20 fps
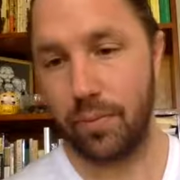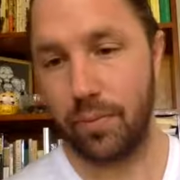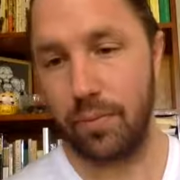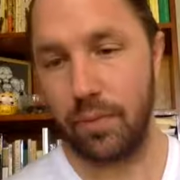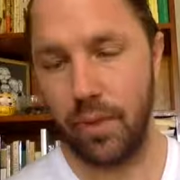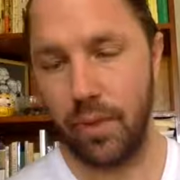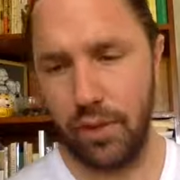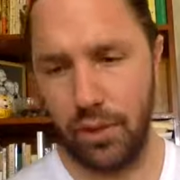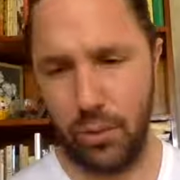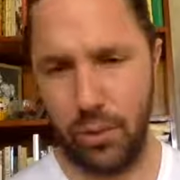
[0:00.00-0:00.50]

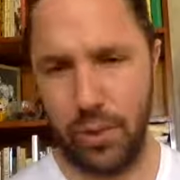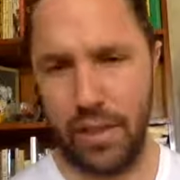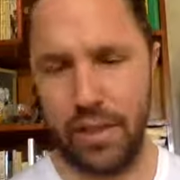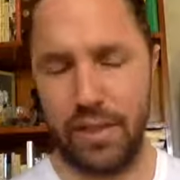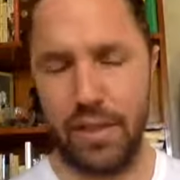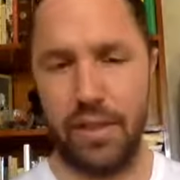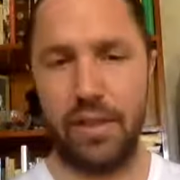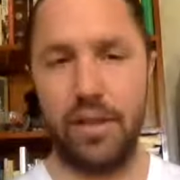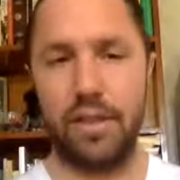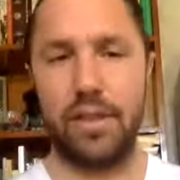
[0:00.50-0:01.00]
So
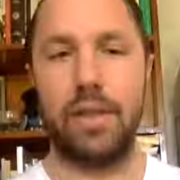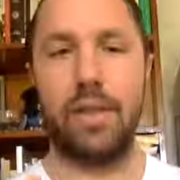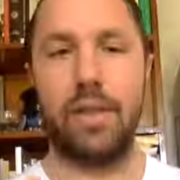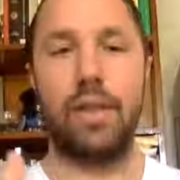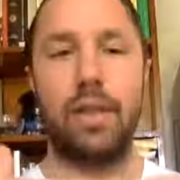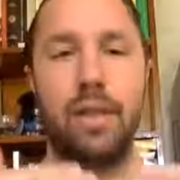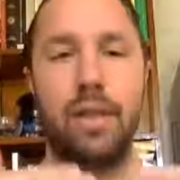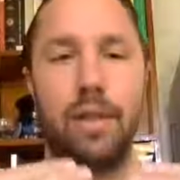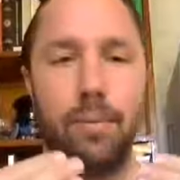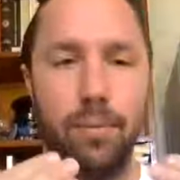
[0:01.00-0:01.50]
rasa
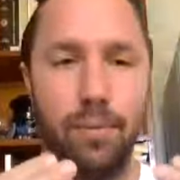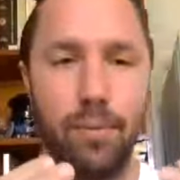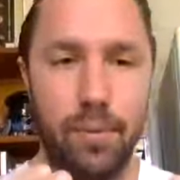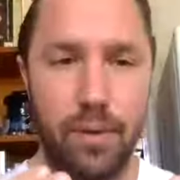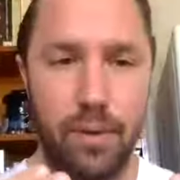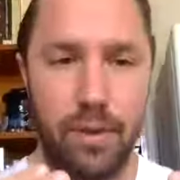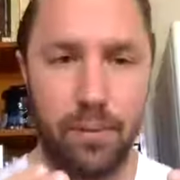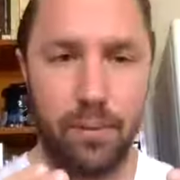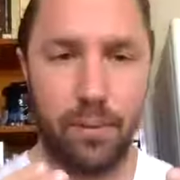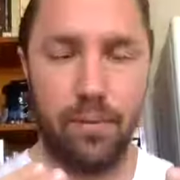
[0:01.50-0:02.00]

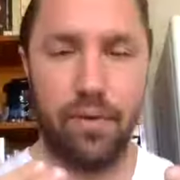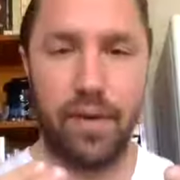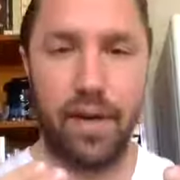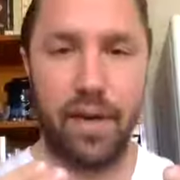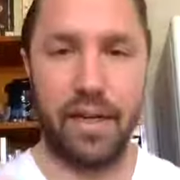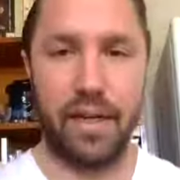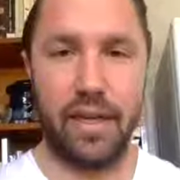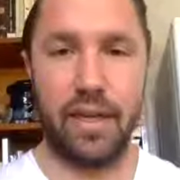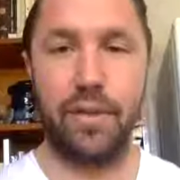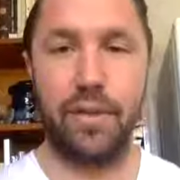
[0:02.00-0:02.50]
is
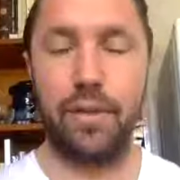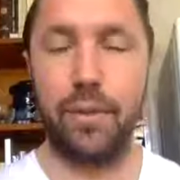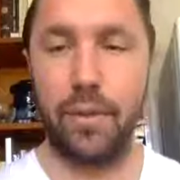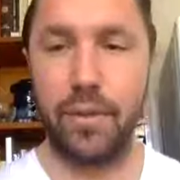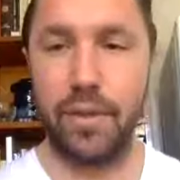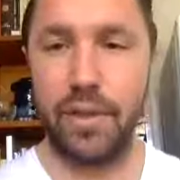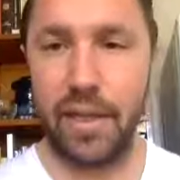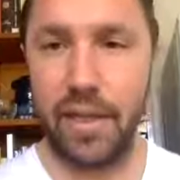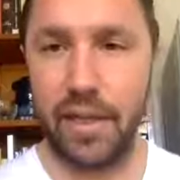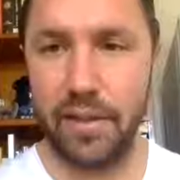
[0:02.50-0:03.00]
providing
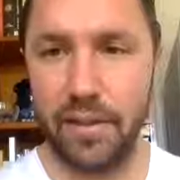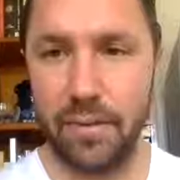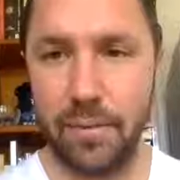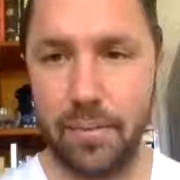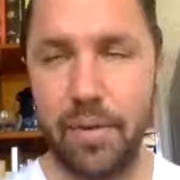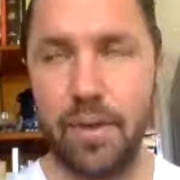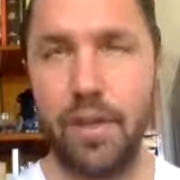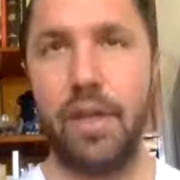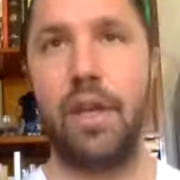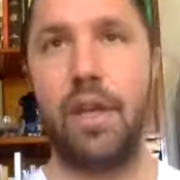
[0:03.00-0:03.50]

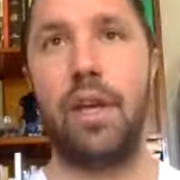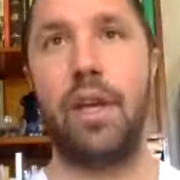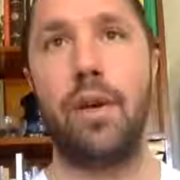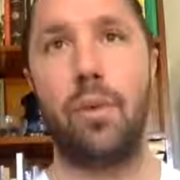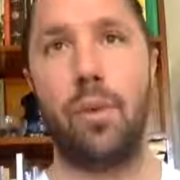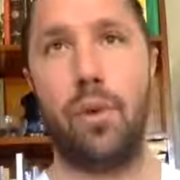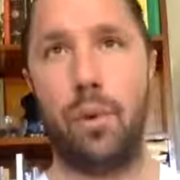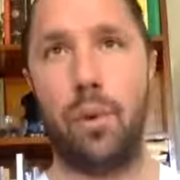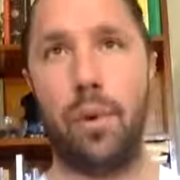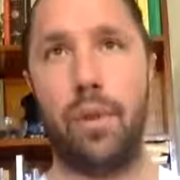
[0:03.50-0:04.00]
enthusiasm,
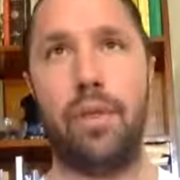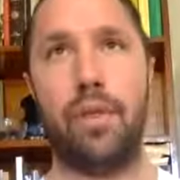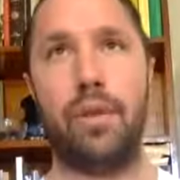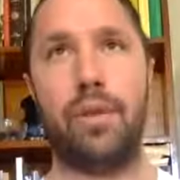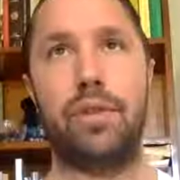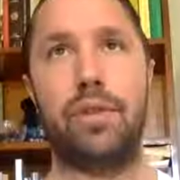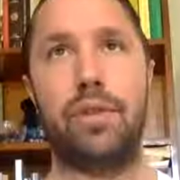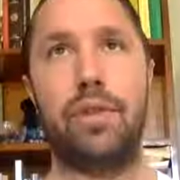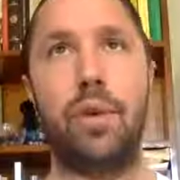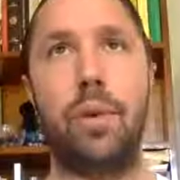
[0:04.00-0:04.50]
but if
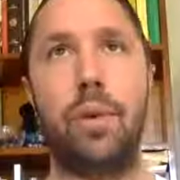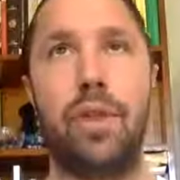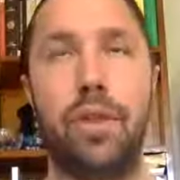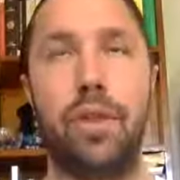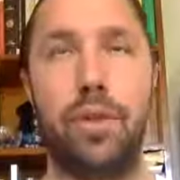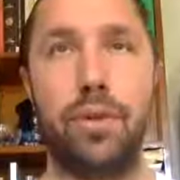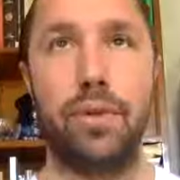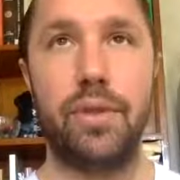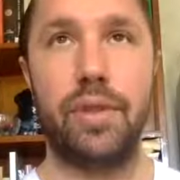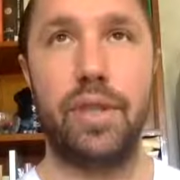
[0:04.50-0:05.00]
there's no
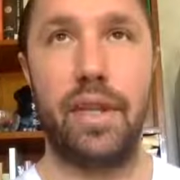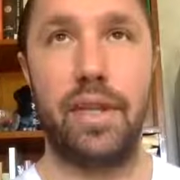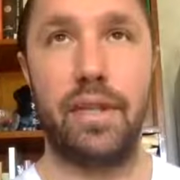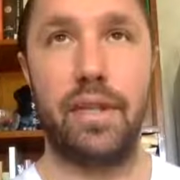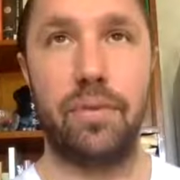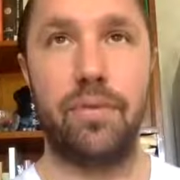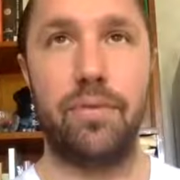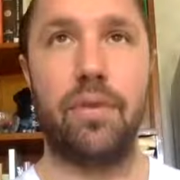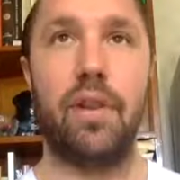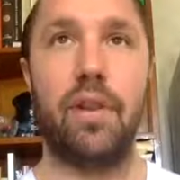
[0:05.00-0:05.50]

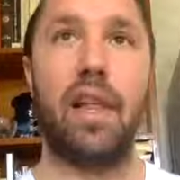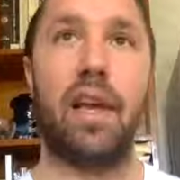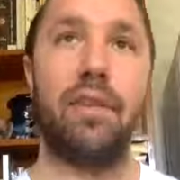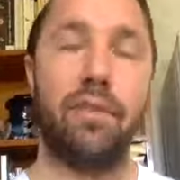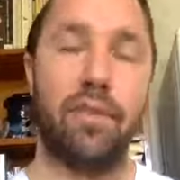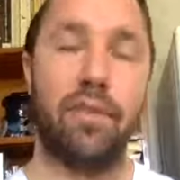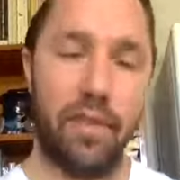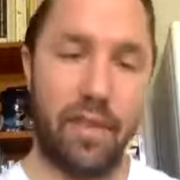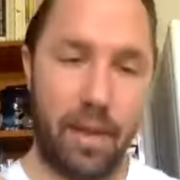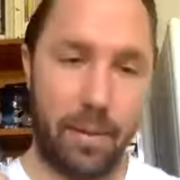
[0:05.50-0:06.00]
enthusiasm for
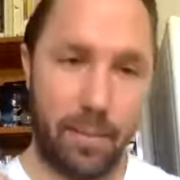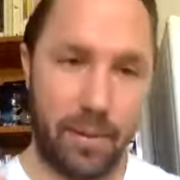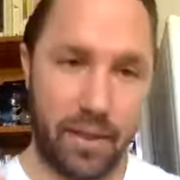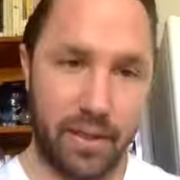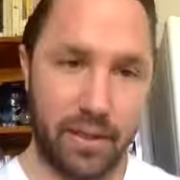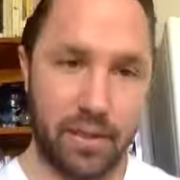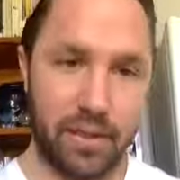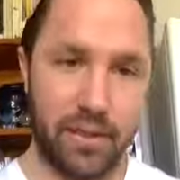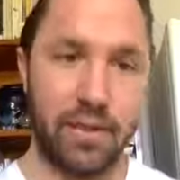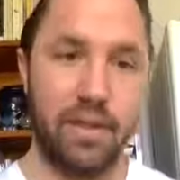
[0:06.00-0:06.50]
life, then that
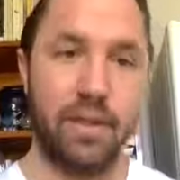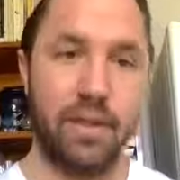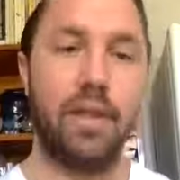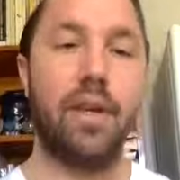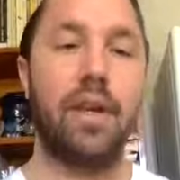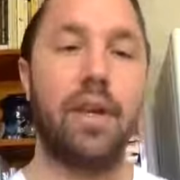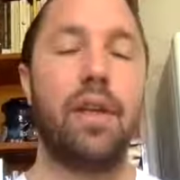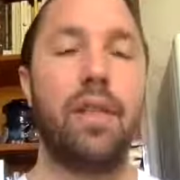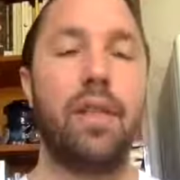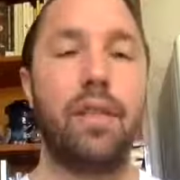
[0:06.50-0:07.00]
means
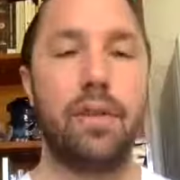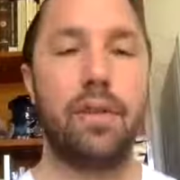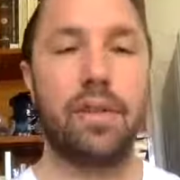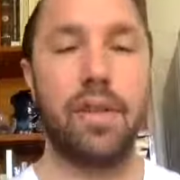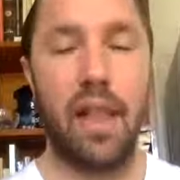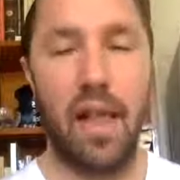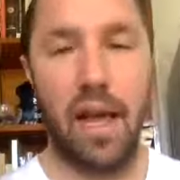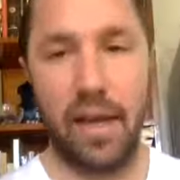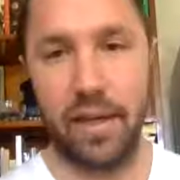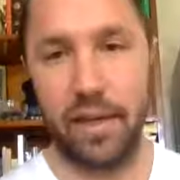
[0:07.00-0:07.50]
there's
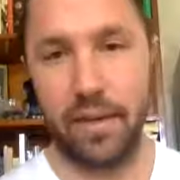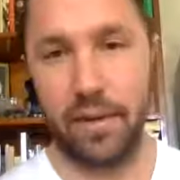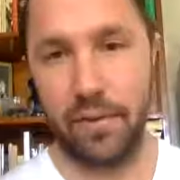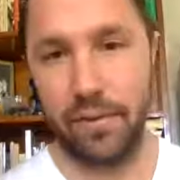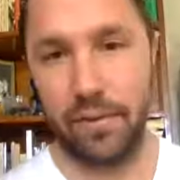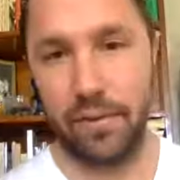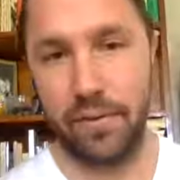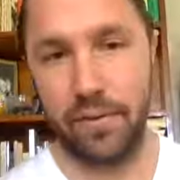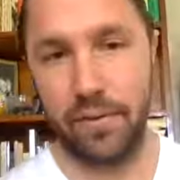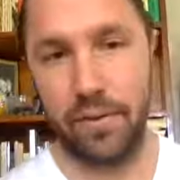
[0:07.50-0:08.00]
a lack
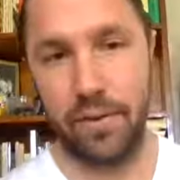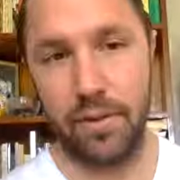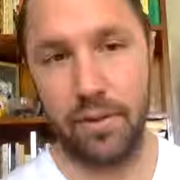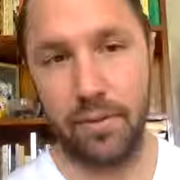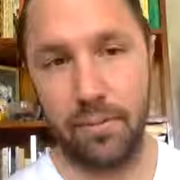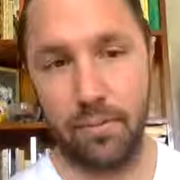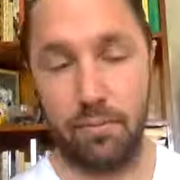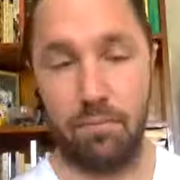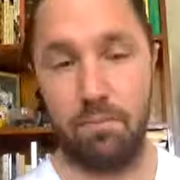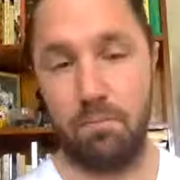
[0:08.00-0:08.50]
of
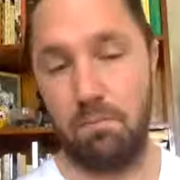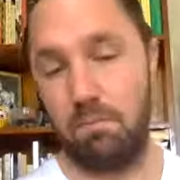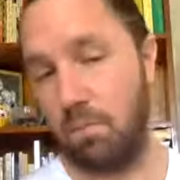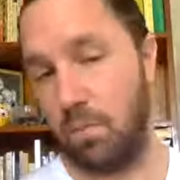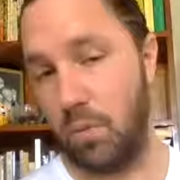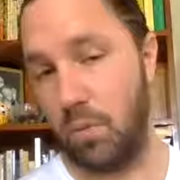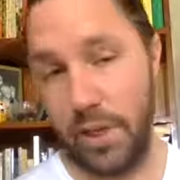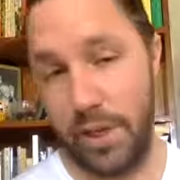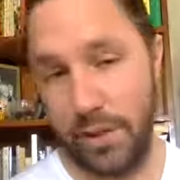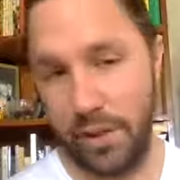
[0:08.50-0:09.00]

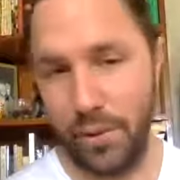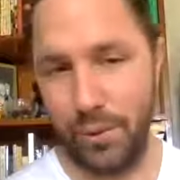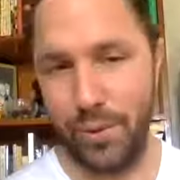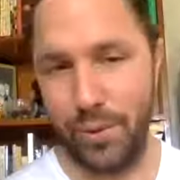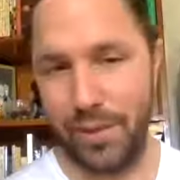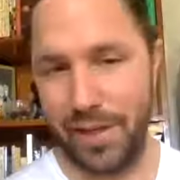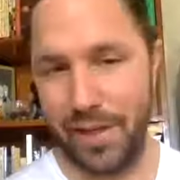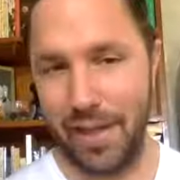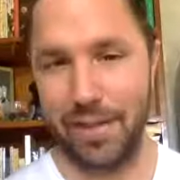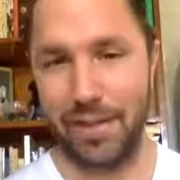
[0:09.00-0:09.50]

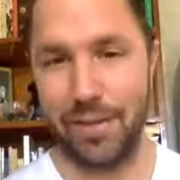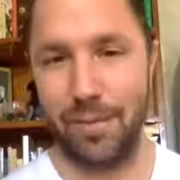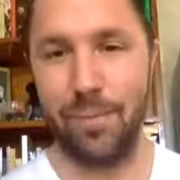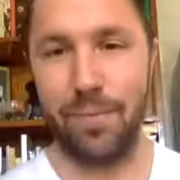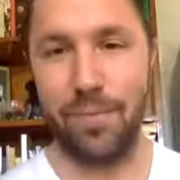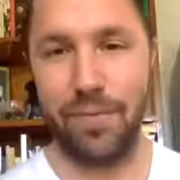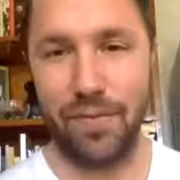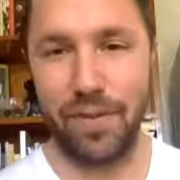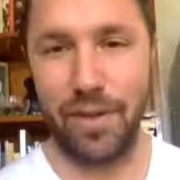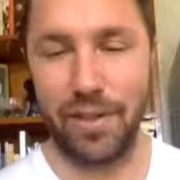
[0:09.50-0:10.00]
enthusiasm,
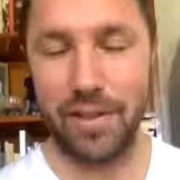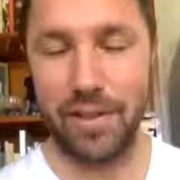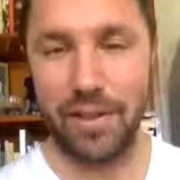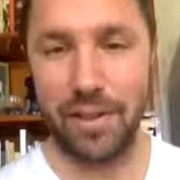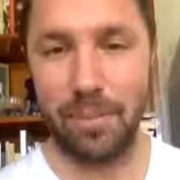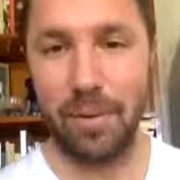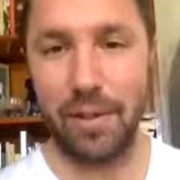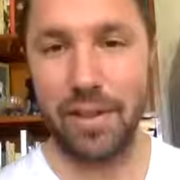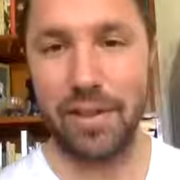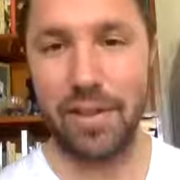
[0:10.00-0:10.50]
very
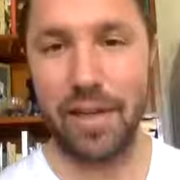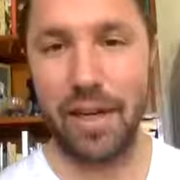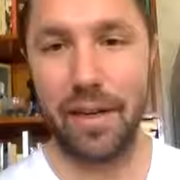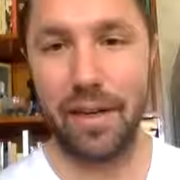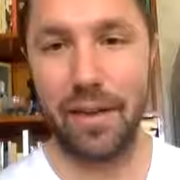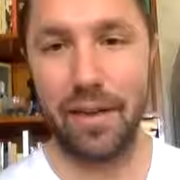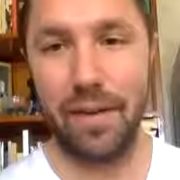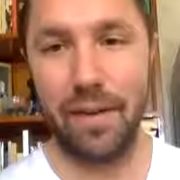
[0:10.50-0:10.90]
simply stated.